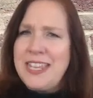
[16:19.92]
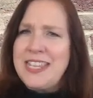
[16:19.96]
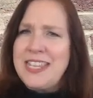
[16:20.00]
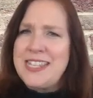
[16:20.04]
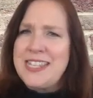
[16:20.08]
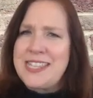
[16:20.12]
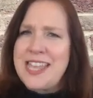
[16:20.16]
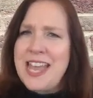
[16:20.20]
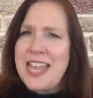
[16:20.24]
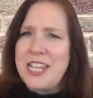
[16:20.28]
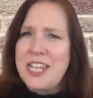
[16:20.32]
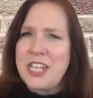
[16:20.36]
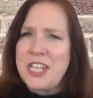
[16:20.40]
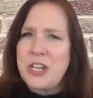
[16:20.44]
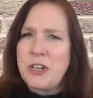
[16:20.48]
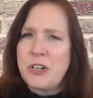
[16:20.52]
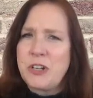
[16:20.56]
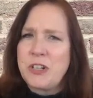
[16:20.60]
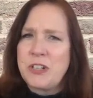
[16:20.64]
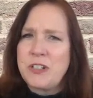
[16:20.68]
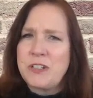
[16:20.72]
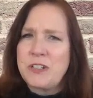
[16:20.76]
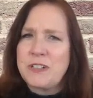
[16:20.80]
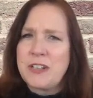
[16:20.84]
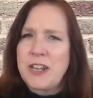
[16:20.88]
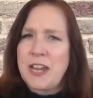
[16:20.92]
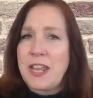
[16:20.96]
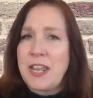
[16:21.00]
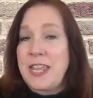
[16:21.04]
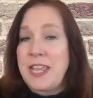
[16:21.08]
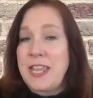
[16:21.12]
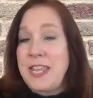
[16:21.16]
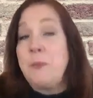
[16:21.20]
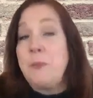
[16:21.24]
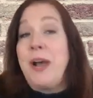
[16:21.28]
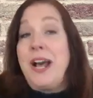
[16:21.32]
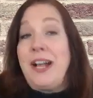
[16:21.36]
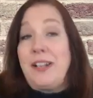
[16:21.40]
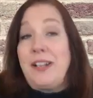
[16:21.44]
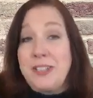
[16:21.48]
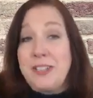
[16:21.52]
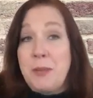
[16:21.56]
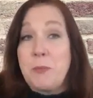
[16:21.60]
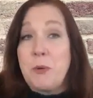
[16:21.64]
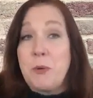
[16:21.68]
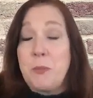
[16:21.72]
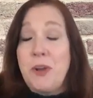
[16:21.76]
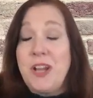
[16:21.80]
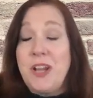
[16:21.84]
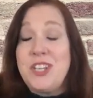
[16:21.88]
is that your, well,
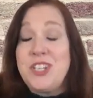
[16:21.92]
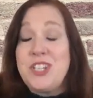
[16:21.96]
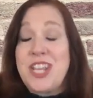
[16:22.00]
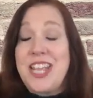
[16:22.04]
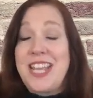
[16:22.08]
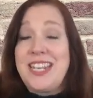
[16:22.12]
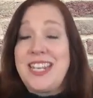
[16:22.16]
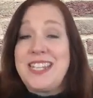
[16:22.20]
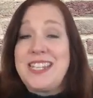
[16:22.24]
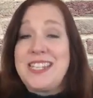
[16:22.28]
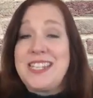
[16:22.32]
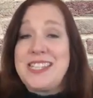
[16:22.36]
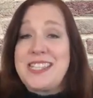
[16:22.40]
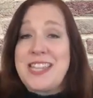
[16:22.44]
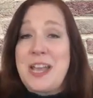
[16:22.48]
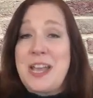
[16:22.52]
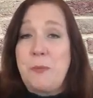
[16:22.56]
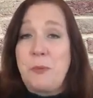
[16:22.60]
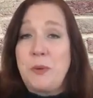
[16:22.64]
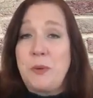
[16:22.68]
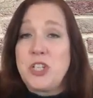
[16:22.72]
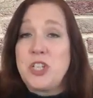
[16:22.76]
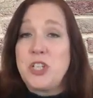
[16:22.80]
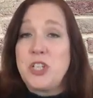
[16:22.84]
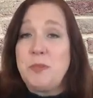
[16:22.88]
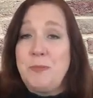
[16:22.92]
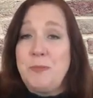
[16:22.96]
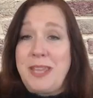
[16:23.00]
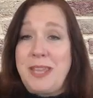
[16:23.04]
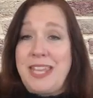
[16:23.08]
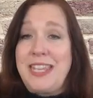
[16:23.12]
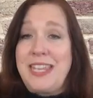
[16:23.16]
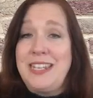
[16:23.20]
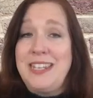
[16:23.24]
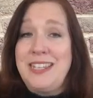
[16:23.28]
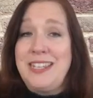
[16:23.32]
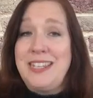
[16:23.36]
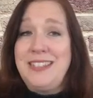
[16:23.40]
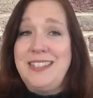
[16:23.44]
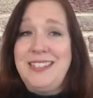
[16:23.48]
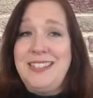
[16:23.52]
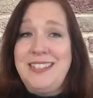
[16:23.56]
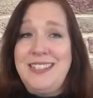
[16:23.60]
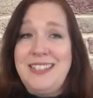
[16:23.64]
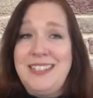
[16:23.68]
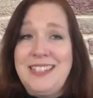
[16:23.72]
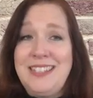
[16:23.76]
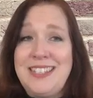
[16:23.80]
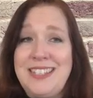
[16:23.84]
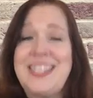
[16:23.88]
number one, Janet, is that what you mean?
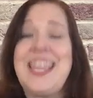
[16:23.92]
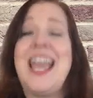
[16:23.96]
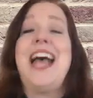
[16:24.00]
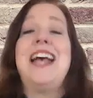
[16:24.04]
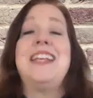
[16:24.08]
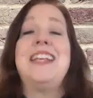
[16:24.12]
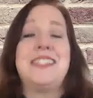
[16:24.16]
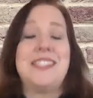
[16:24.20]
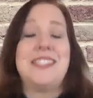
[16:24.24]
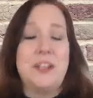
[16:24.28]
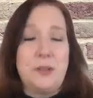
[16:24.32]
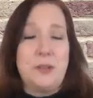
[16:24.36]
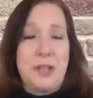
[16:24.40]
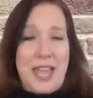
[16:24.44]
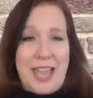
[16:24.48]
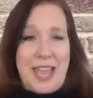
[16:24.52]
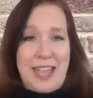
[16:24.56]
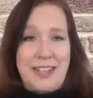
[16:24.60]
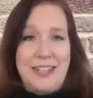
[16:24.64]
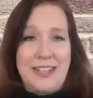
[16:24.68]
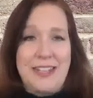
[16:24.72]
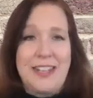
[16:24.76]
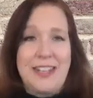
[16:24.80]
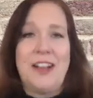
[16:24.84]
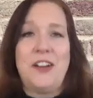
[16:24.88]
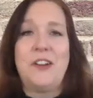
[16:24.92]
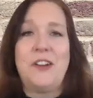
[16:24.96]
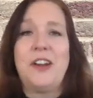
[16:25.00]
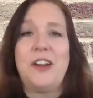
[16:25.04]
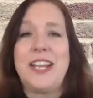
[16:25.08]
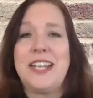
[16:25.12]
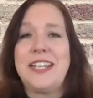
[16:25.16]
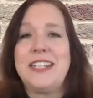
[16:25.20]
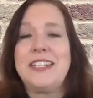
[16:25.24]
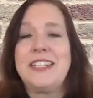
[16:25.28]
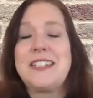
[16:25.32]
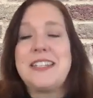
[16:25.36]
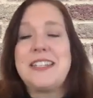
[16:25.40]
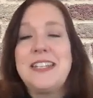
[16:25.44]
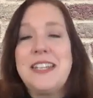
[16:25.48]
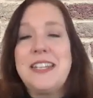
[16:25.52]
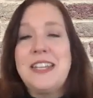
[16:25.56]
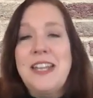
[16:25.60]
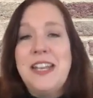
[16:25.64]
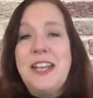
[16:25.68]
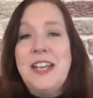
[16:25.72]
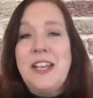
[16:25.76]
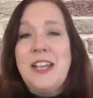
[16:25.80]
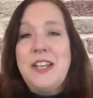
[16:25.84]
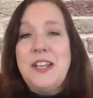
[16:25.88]
Yes. Okay. All right.
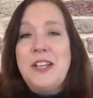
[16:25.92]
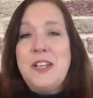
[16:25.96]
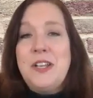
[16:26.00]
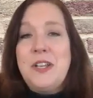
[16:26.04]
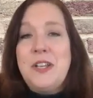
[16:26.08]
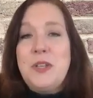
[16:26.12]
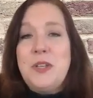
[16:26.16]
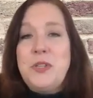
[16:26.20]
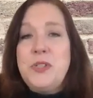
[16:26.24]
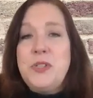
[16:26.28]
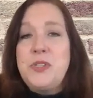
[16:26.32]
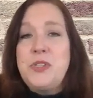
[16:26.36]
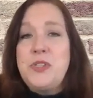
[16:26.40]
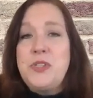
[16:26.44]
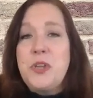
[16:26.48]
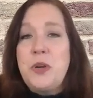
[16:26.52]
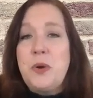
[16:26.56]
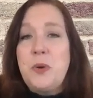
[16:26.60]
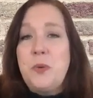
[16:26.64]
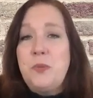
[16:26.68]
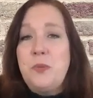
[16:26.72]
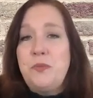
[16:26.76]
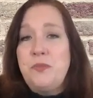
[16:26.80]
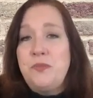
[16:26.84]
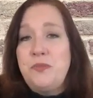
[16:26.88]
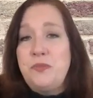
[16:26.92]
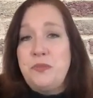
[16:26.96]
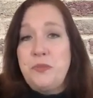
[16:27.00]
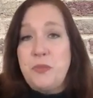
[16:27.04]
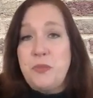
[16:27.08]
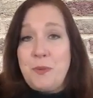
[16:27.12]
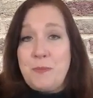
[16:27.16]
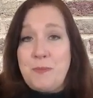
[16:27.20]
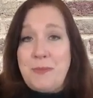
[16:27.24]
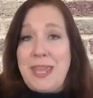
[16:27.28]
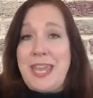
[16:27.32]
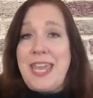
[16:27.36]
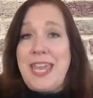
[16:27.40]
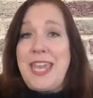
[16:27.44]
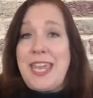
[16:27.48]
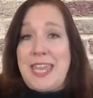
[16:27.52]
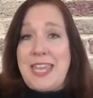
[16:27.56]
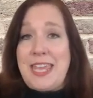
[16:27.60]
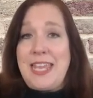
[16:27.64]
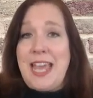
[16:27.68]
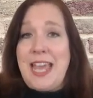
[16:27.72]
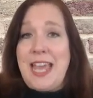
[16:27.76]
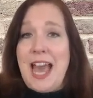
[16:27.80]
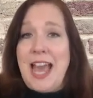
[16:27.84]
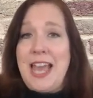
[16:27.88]
So for
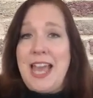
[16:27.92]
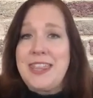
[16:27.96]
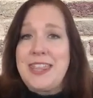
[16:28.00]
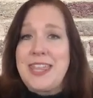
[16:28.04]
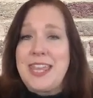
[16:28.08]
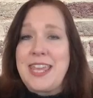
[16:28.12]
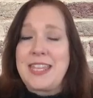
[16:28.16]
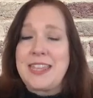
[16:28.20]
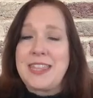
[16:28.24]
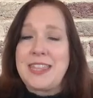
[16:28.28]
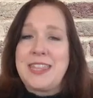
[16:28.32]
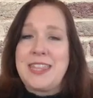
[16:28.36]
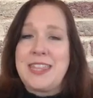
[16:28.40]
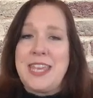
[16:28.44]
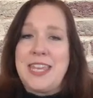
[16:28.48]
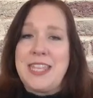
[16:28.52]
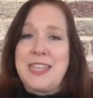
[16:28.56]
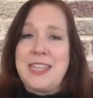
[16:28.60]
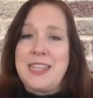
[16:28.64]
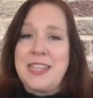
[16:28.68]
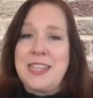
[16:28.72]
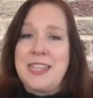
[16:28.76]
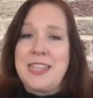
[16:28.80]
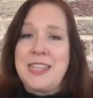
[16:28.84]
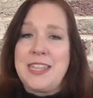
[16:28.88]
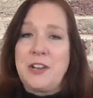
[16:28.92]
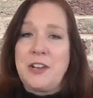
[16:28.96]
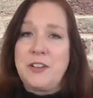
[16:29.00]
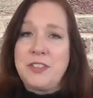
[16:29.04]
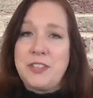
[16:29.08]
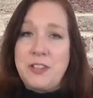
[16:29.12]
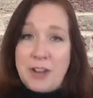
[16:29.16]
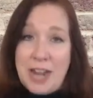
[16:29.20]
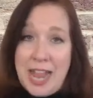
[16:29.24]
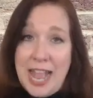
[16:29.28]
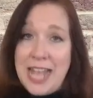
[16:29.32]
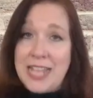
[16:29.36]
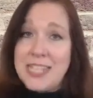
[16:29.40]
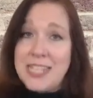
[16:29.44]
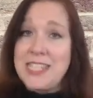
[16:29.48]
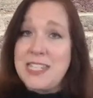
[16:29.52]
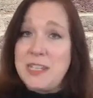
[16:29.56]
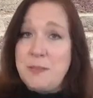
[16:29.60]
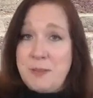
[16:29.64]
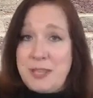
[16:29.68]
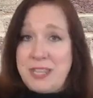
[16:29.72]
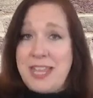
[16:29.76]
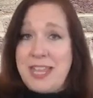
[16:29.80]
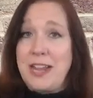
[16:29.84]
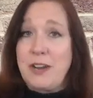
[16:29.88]
me, I think that there, there has
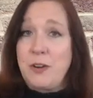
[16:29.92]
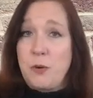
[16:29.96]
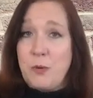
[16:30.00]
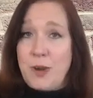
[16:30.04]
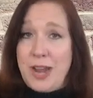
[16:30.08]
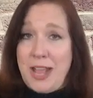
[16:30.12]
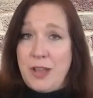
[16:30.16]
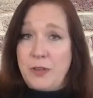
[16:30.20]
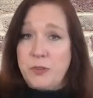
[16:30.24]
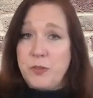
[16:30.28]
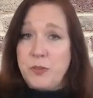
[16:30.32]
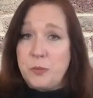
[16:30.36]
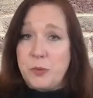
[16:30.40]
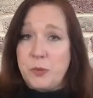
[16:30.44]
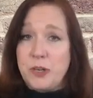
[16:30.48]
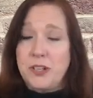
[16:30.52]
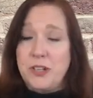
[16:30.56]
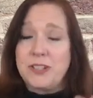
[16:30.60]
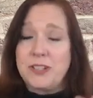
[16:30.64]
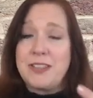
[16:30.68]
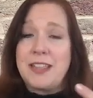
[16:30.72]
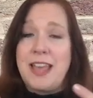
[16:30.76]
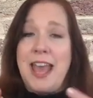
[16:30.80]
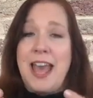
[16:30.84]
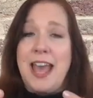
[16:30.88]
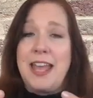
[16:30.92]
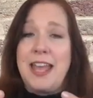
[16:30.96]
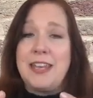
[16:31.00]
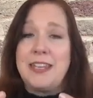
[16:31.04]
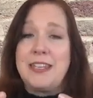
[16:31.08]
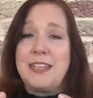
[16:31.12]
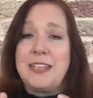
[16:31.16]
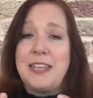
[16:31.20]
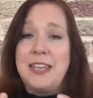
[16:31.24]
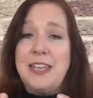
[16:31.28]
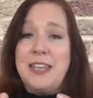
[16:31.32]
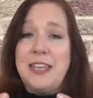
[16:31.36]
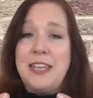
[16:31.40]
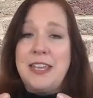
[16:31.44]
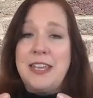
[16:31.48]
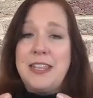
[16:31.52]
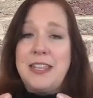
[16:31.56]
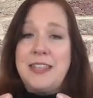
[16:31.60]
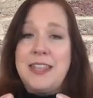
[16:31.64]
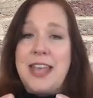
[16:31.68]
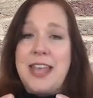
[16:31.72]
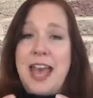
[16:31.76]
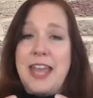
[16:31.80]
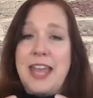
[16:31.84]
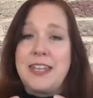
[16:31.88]
to be that groundwork, that,
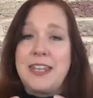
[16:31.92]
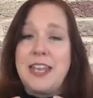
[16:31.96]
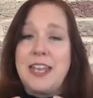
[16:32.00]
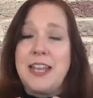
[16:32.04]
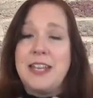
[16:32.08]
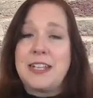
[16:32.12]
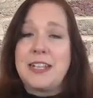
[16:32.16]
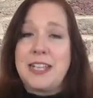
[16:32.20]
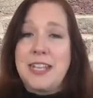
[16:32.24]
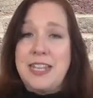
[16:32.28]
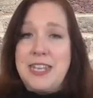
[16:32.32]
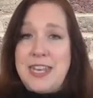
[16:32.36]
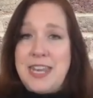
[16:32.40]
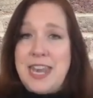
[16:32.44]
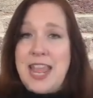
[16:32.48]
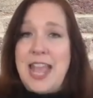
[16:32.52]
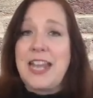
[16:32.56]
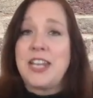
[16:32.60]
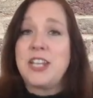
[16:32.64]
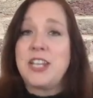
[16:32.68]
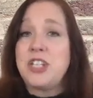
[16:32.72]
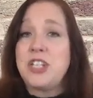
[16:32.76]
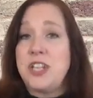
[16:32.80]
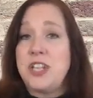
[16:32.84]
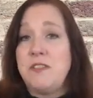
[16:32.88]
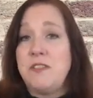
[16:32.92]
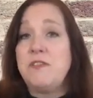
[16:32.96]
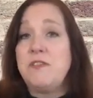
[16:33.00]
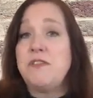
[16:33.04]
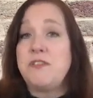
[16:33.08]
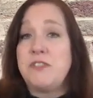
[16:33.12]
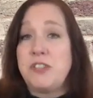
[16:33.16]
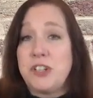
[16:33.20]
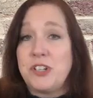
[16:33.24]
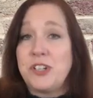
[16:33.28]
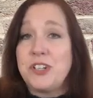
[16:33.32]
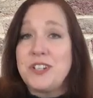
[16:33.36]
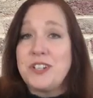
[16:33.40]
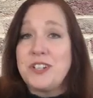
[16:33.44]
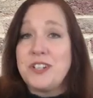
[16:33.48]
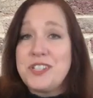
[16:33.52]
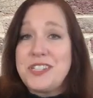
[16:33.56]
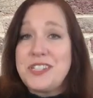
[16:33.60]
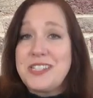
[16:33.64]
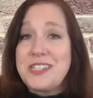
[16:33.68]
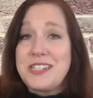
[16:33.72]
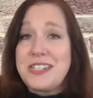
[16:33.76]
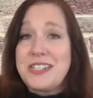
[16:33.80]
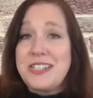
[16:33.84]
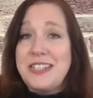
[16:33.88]
that connection
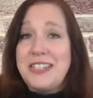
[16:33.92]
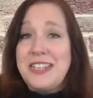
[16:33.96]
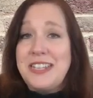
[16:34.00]
first.